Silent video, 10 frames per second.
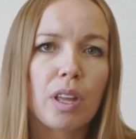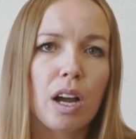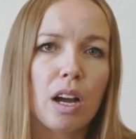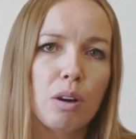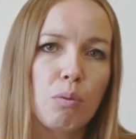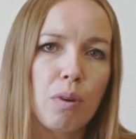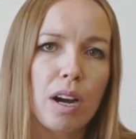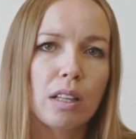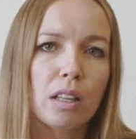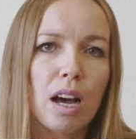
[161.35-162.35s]
uh,
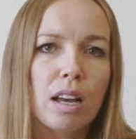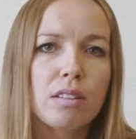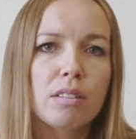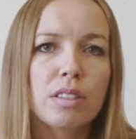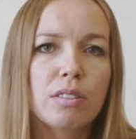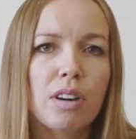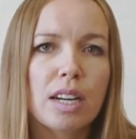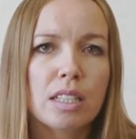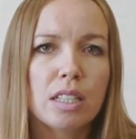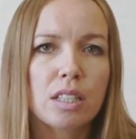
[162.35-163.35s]
while other
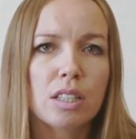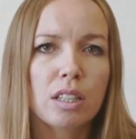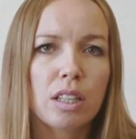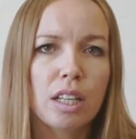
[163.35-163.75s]
devices